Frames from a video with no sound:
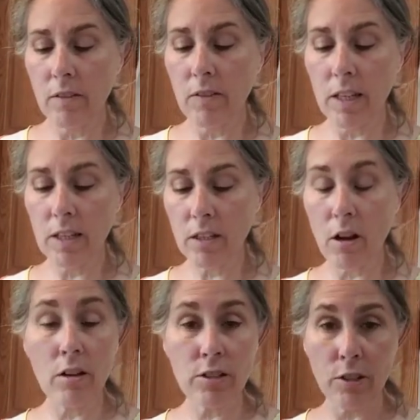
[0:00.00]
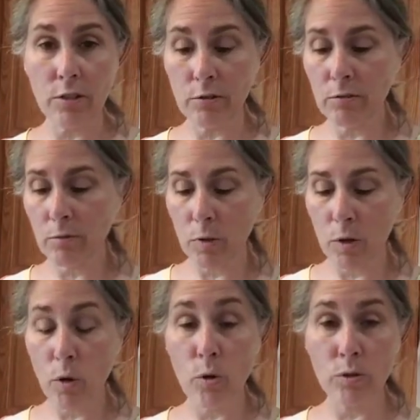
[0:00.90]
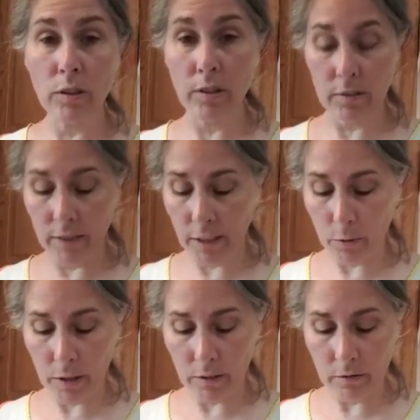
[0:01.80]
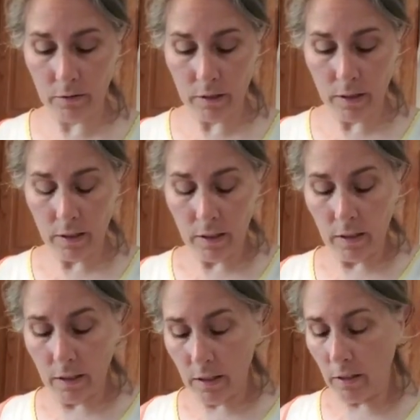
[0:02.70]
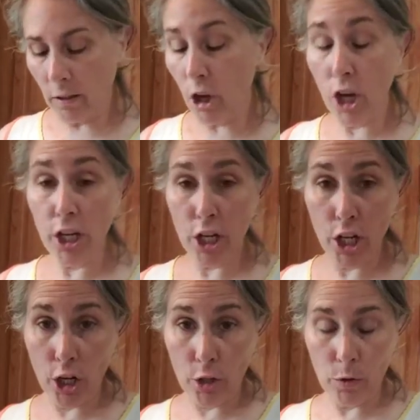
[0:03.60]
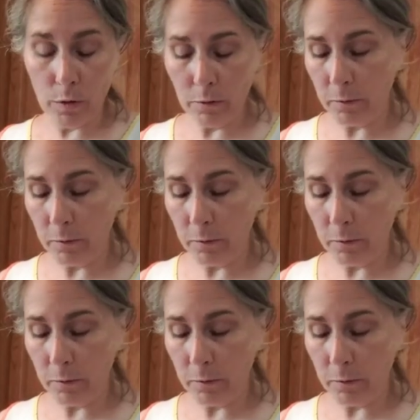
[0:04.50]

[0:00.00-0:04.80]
These also will hold liquid. Long ago,